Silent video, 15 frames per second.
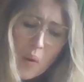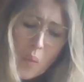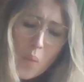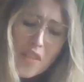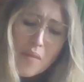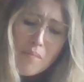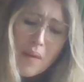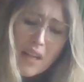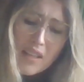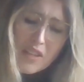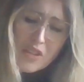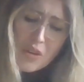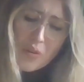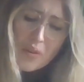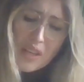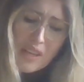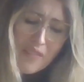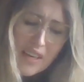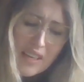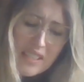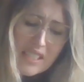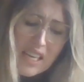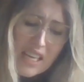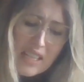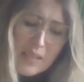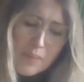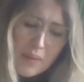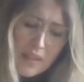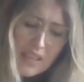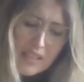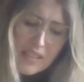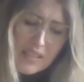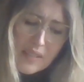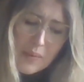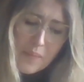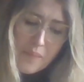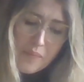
when the Melanchoni event takes place,